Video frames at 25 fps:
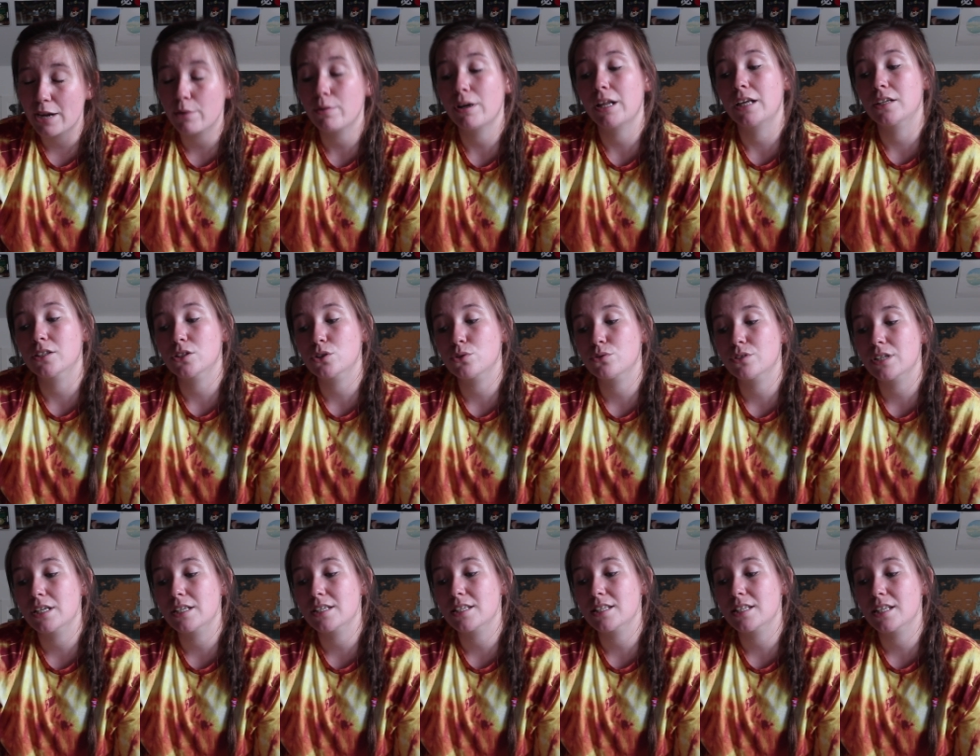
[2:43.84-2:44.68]
else goes
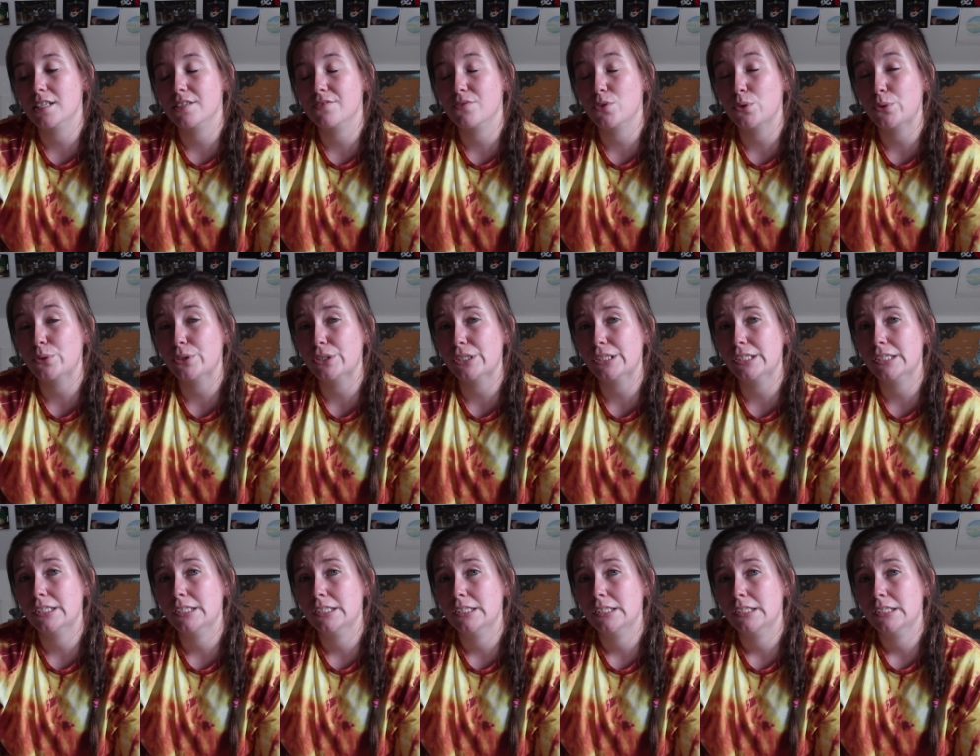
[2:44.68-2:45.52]
into this folder.
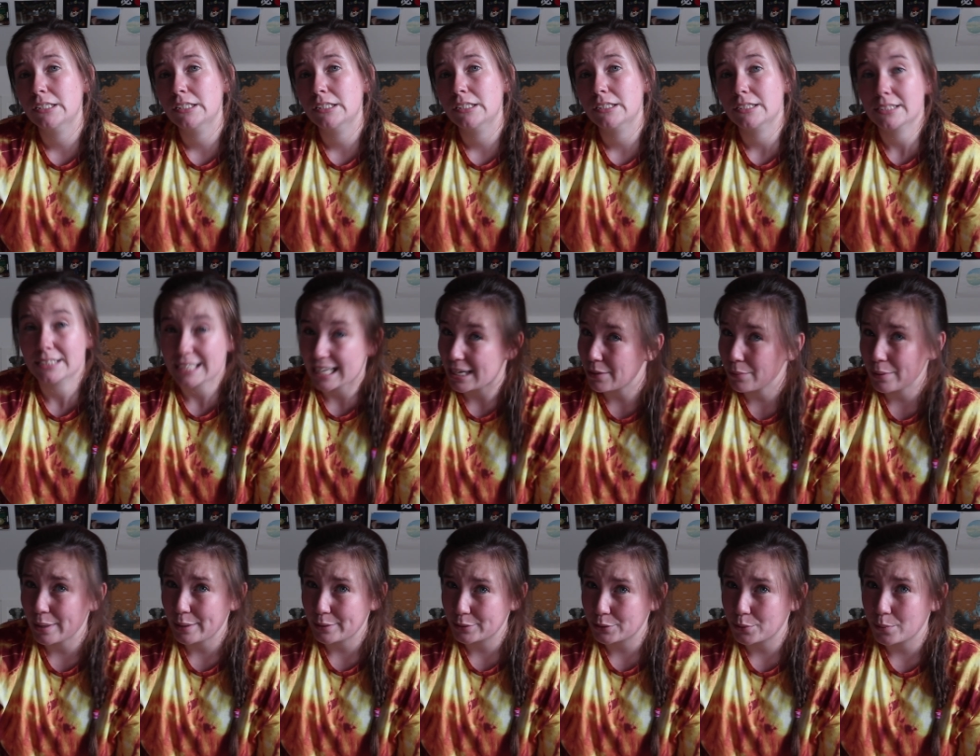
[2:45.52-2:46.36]
Does anyone
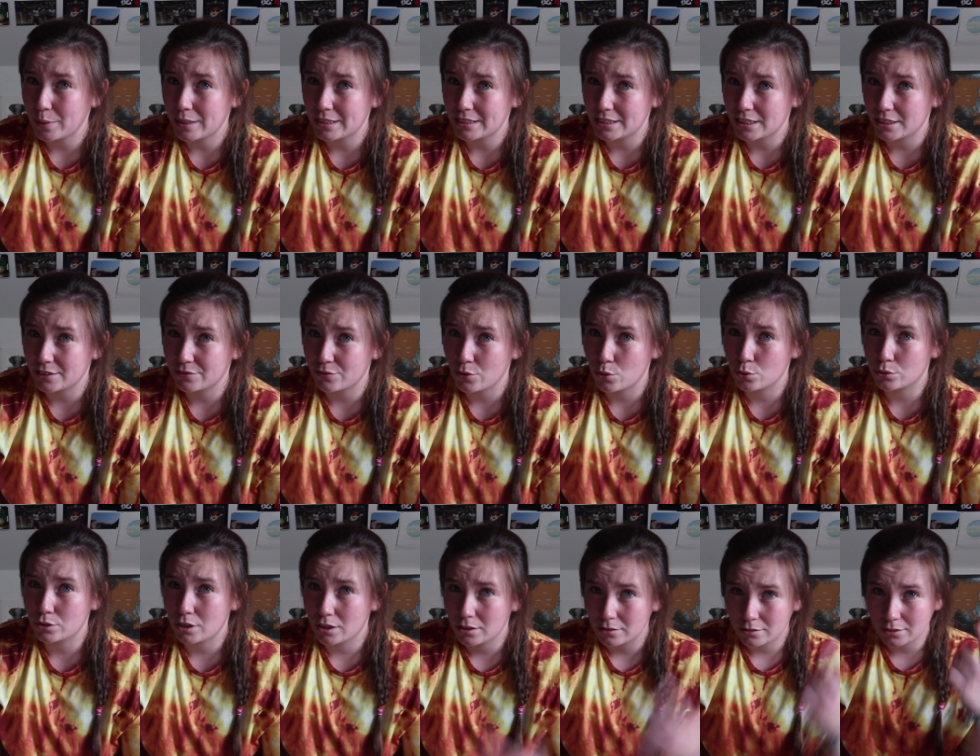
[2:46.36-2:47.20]
else go into this
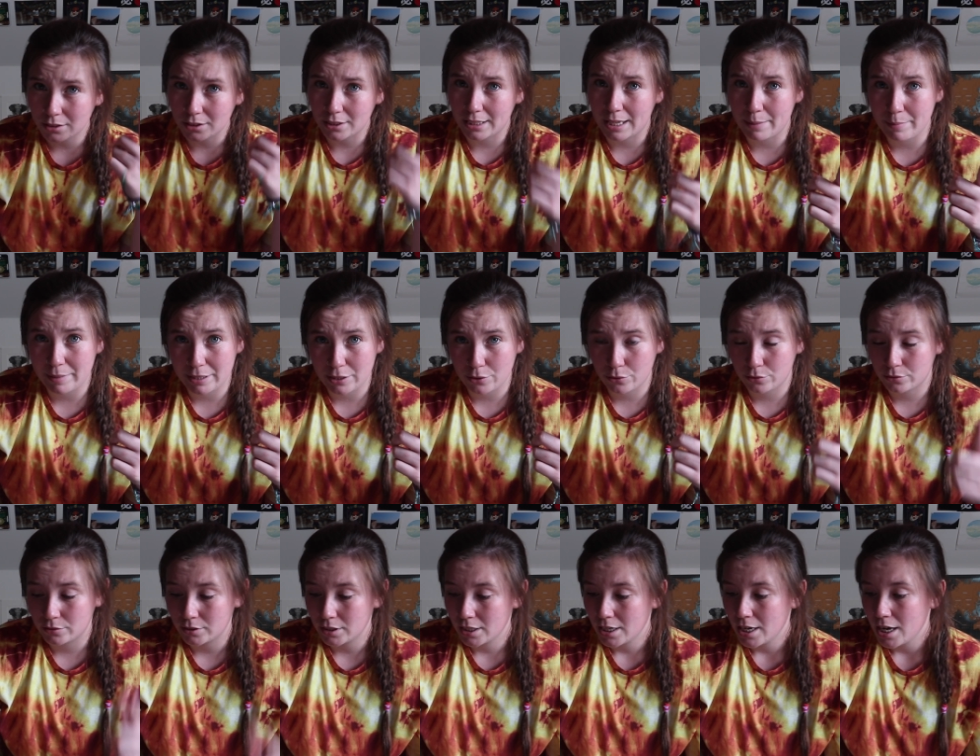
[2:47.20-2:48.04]
folder? Let me know.
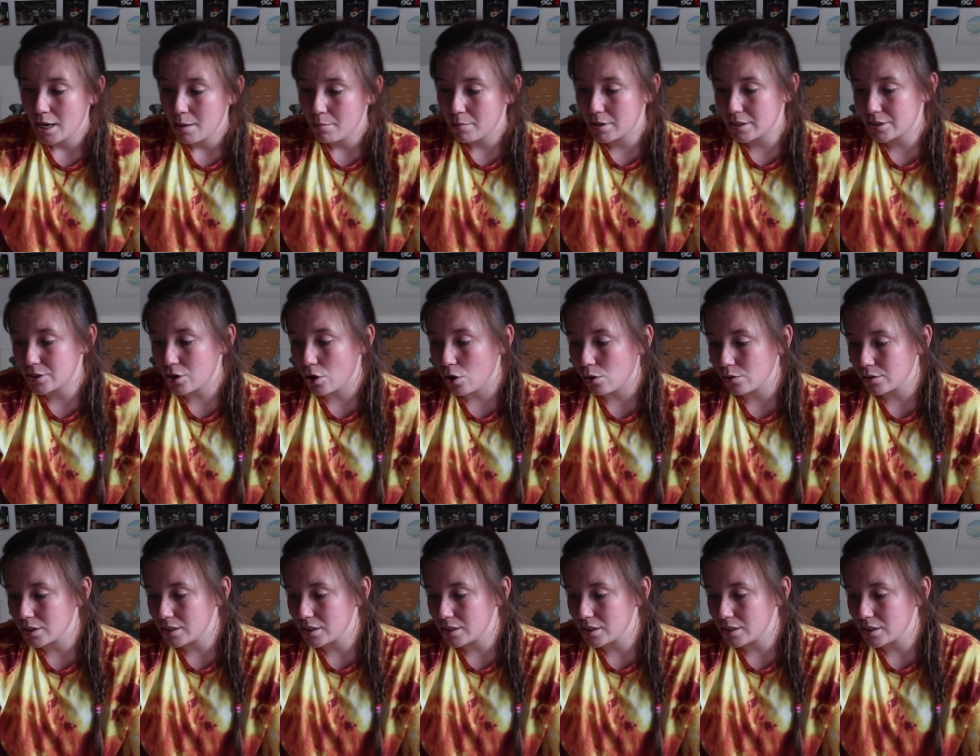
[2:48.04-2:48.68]
But it's got all these